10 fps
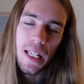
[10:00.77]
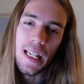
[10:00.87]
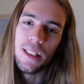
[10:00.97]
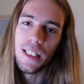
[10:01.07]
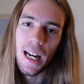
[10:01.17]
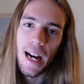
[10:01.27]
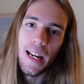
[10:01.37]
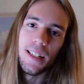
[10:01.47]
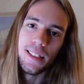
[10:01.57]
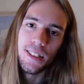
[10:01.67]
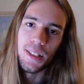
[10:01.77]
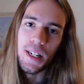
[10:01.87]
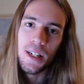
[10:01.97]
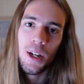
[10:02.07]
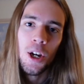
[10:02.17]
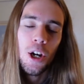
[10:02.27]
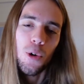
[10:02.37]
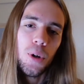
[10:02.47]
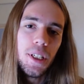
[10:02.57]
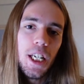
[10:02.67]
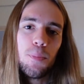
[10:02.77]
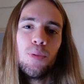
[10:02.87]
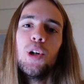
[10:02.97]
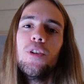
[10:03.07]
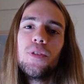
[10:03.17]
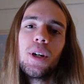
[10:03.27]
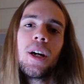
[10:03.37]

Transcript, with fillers: place in hide and seek really improved her